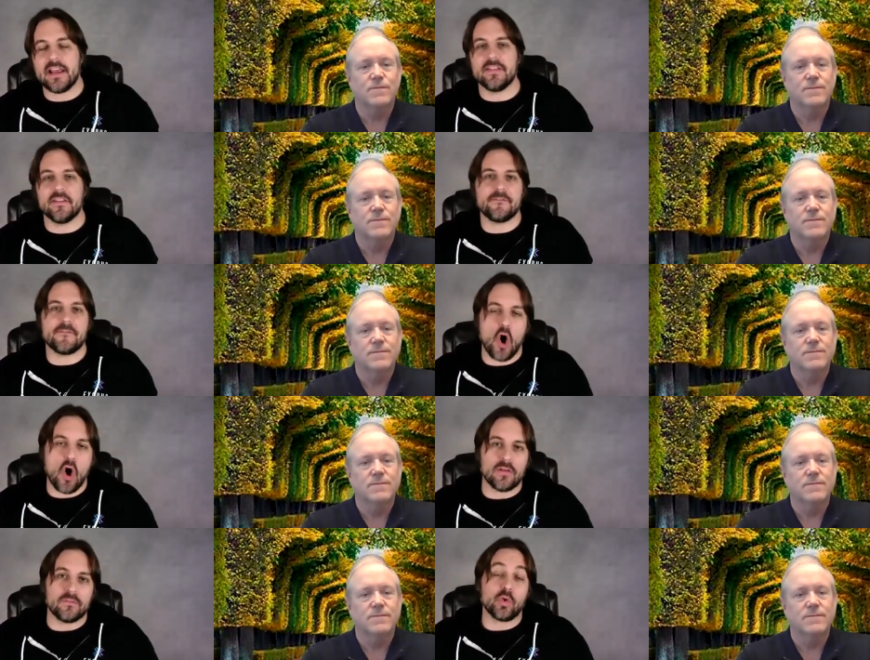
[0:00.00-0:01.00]
Speaker 1: in the
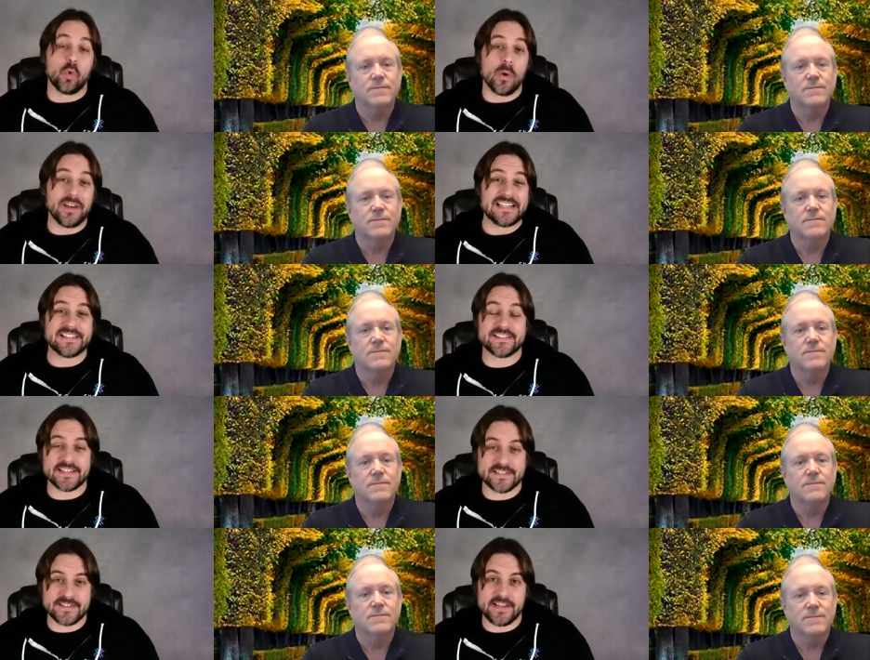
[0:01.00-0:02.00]
fall of
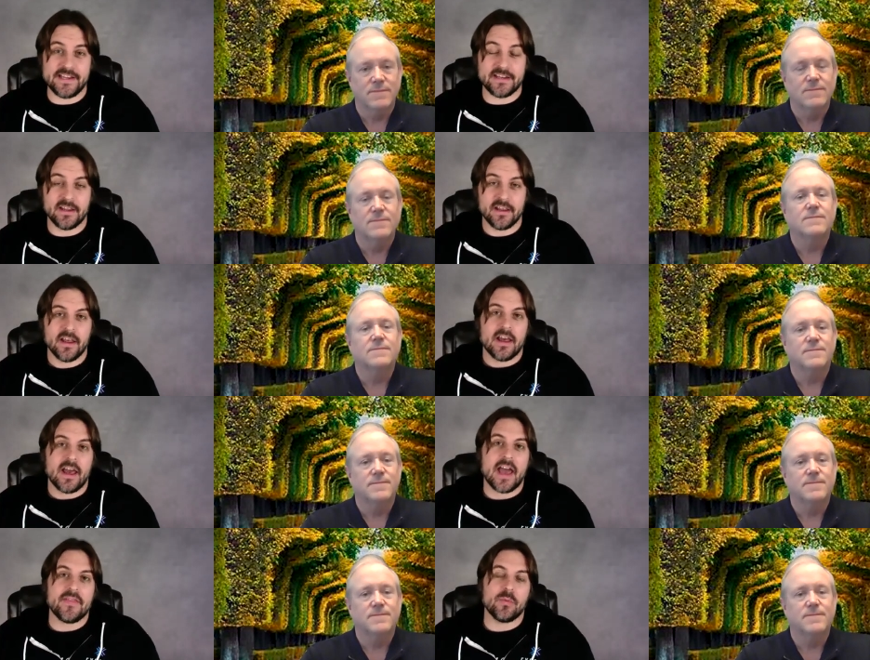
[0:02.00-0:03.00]
2016,
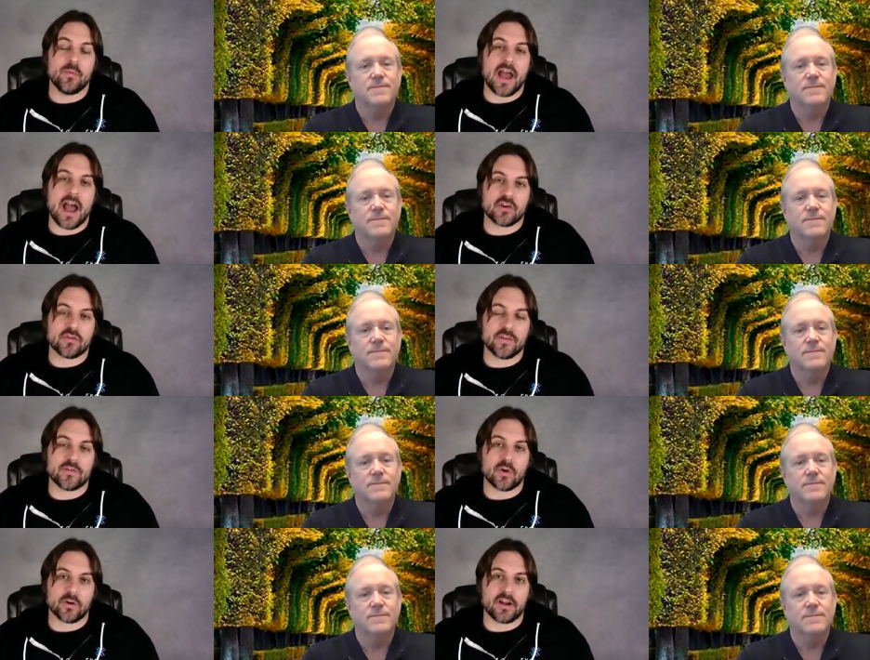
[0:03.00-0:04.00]
and then we actually
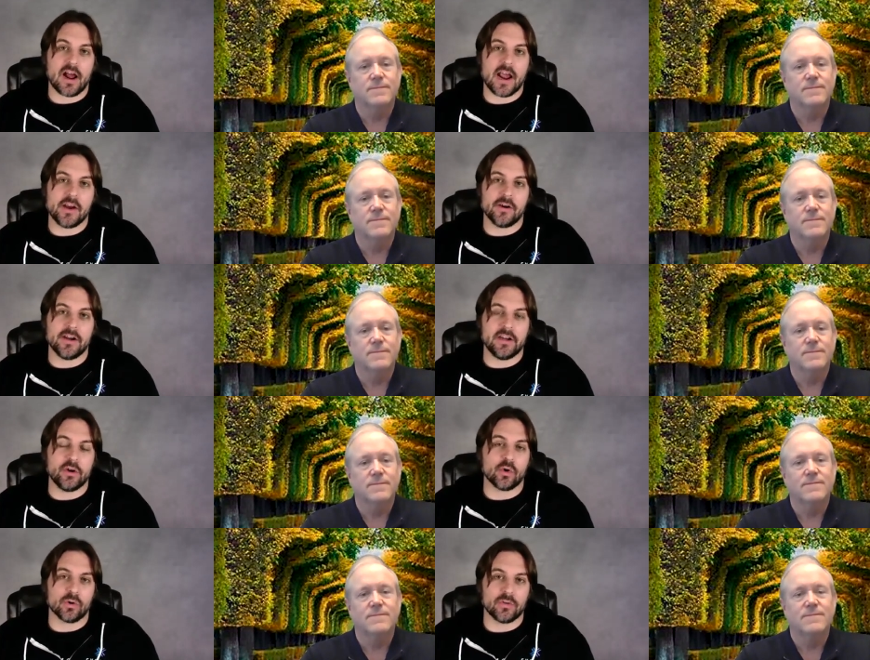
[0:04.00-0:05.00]
started hiring in
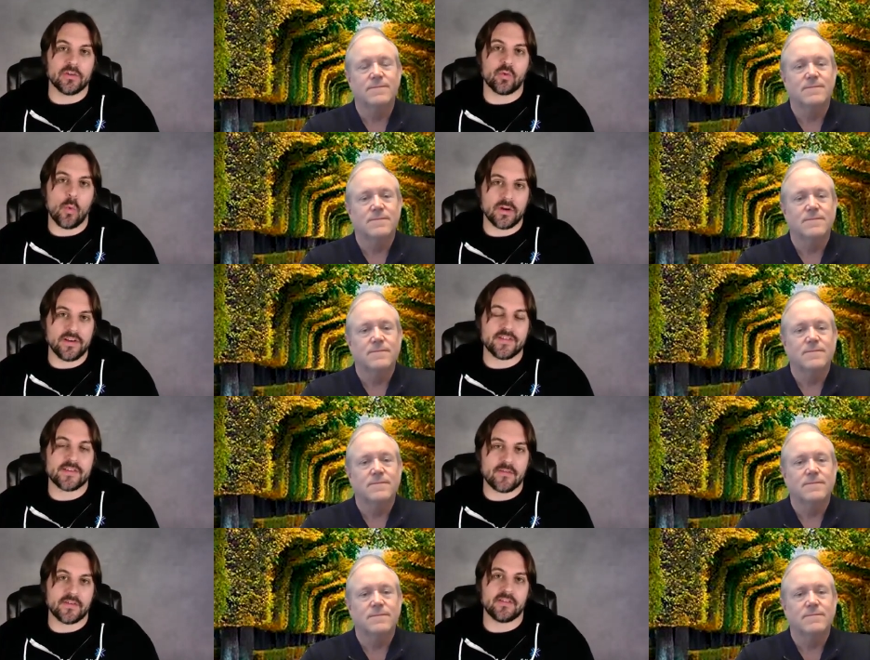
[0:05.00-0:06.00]
early
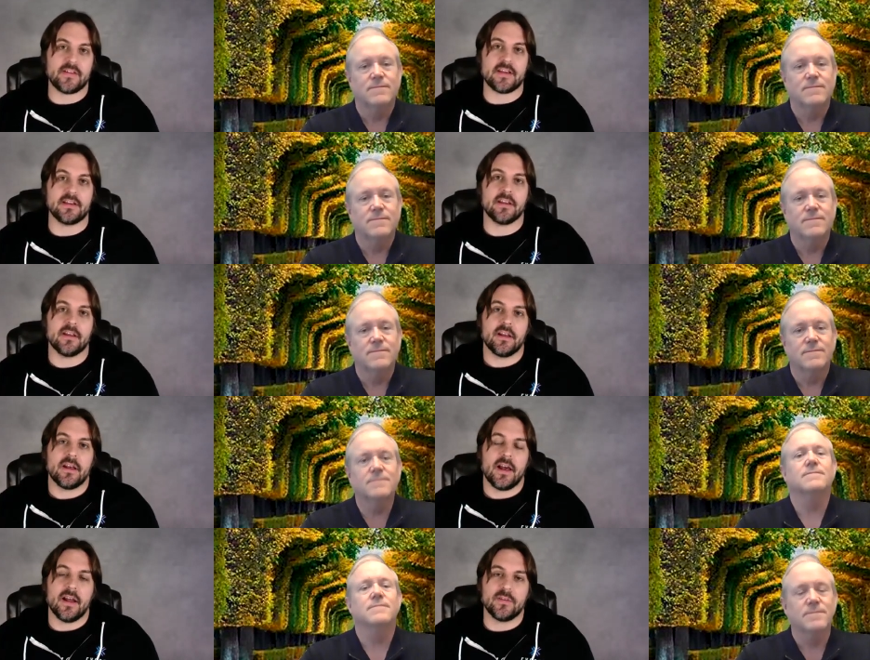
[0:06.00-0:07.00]
2017.
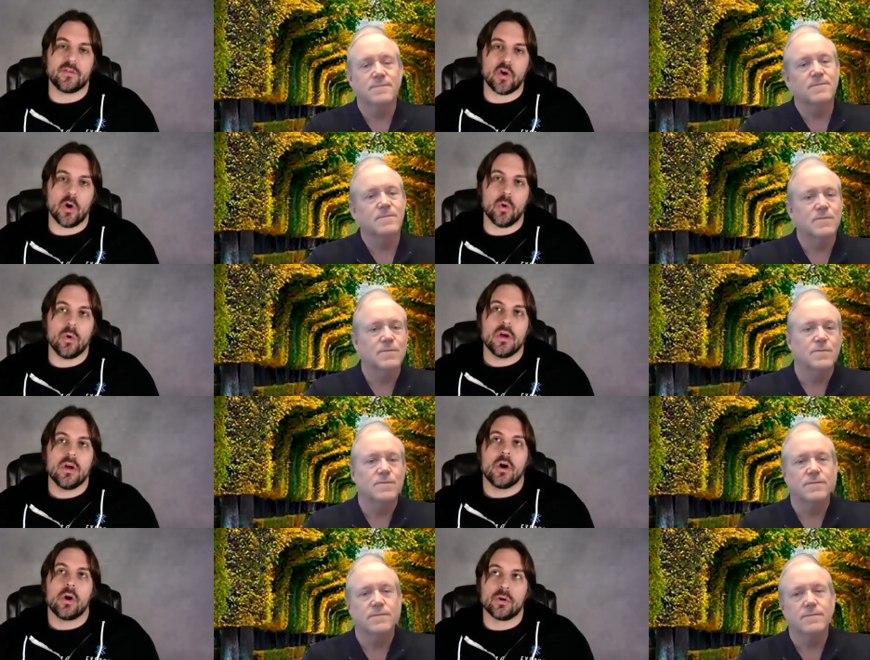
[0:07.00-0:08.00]
Mm. And so
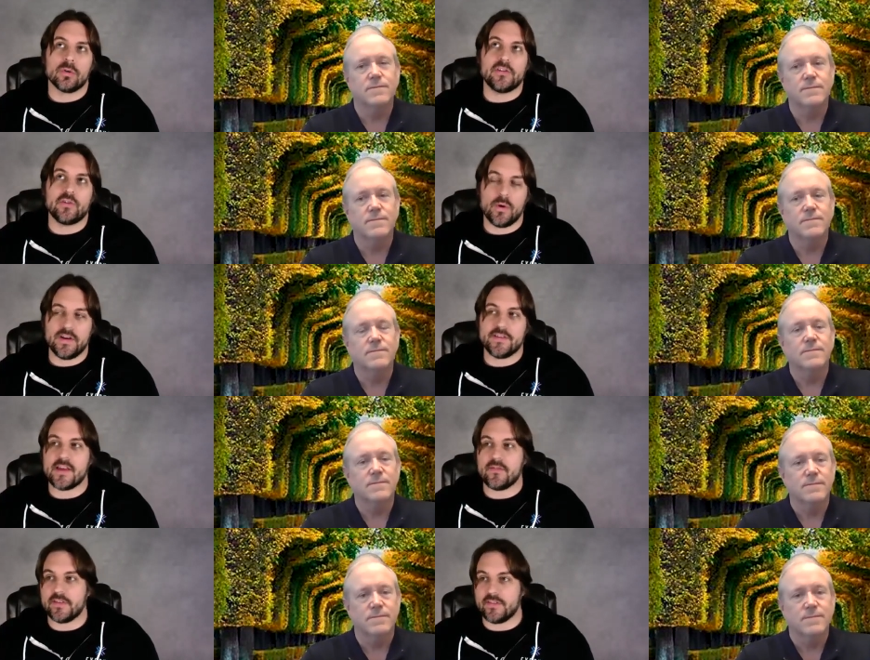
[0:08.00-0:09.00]
early
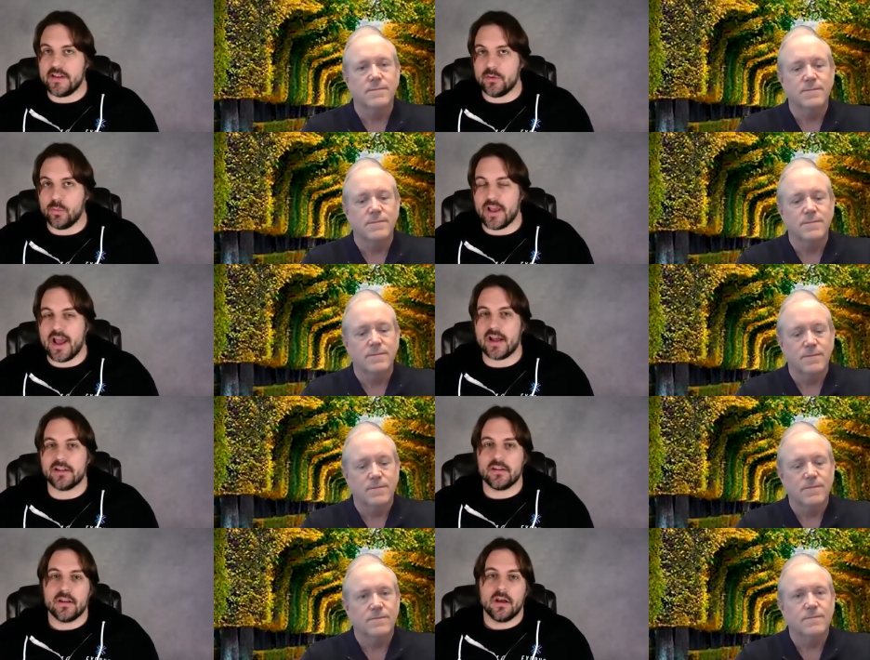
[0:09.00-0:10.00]
2017, we
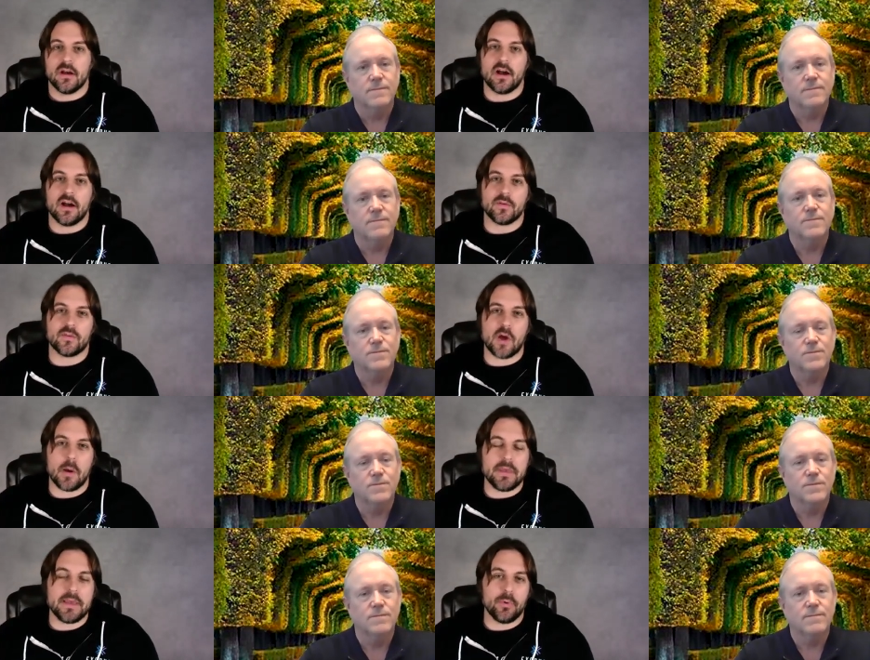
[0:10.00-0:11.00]
had uh,
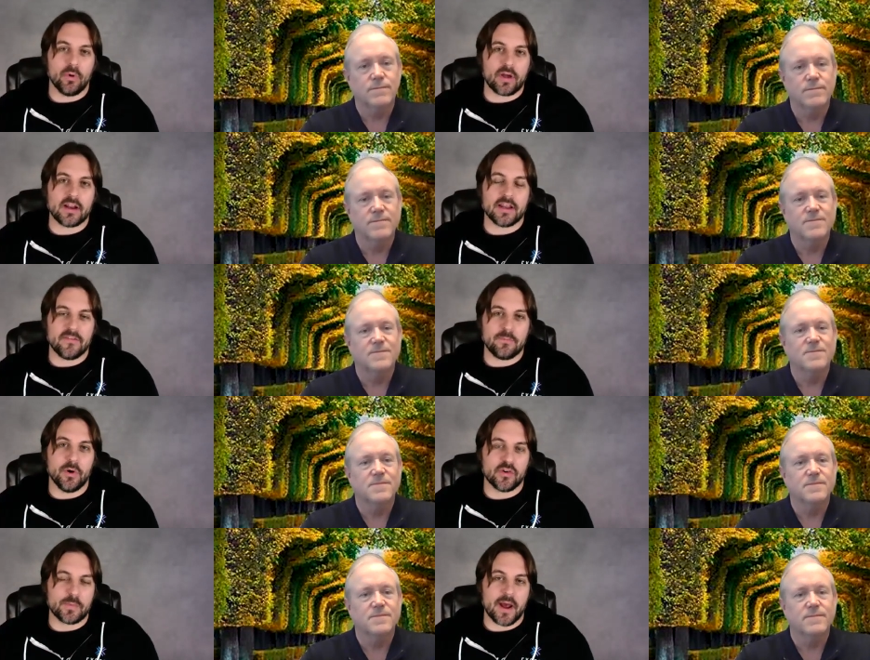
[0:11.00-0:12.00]
some people kind of give
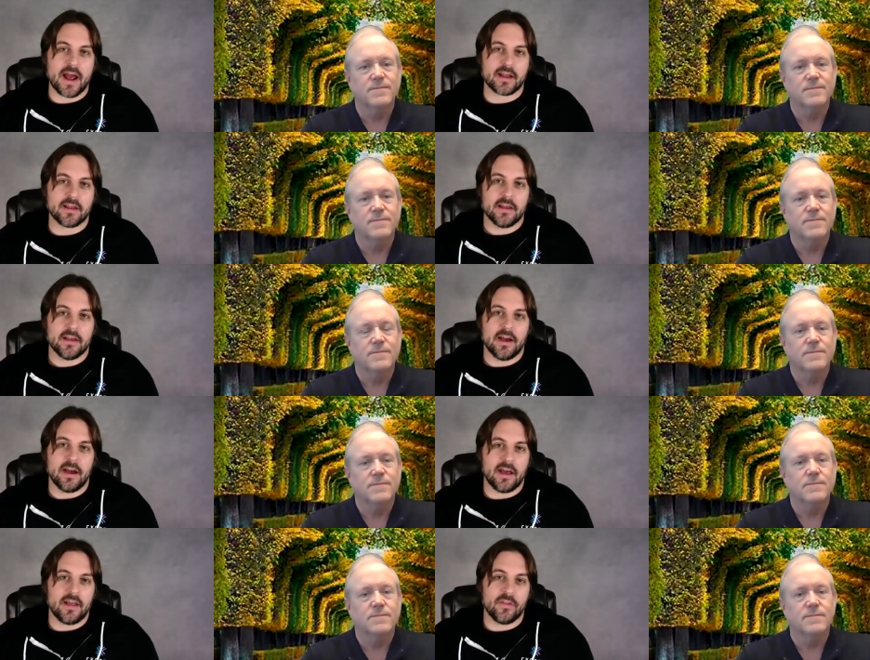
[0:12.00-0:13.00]
pushback.
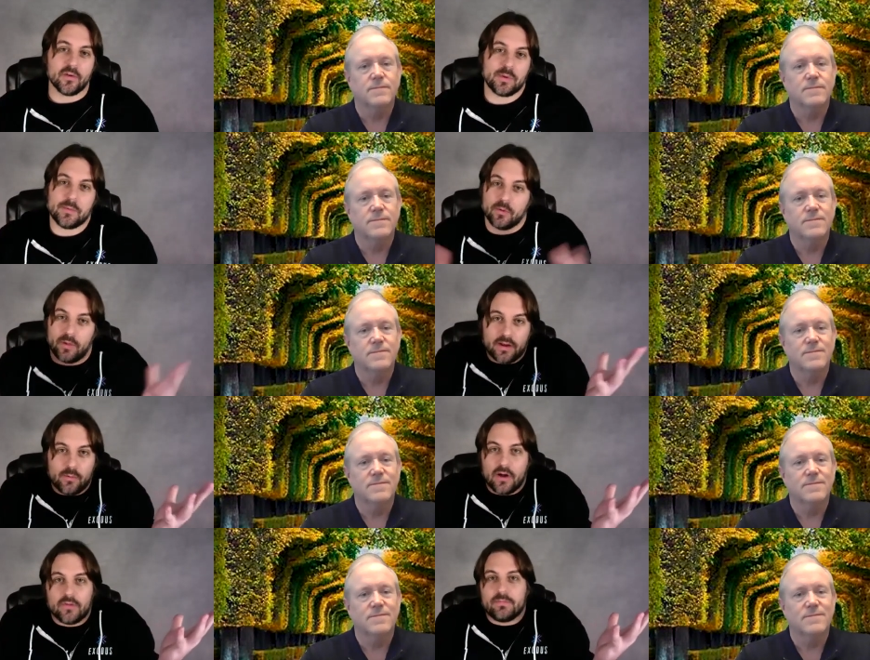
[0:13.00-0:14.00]
Uh, and those people were like,
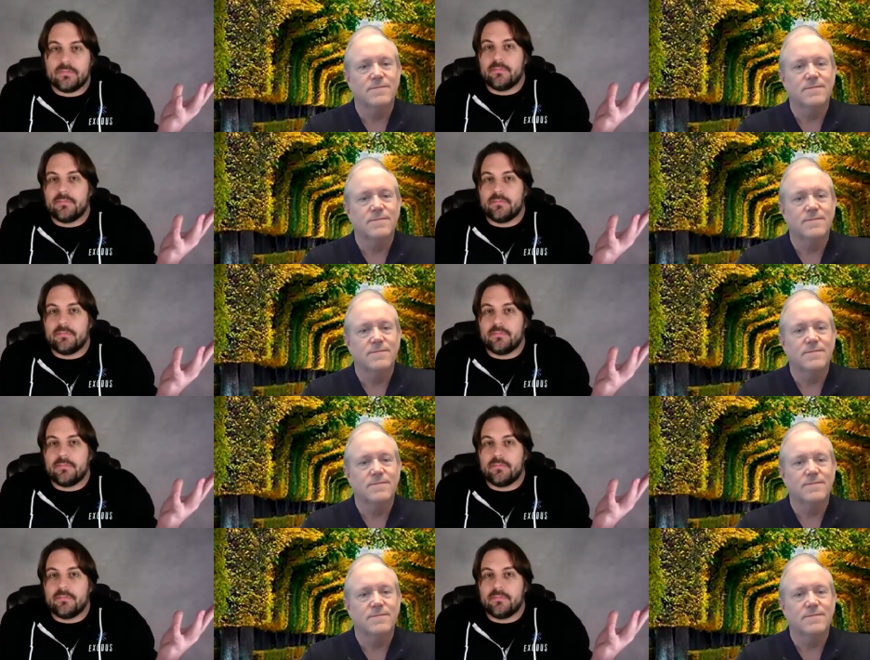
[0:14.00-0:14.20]
well,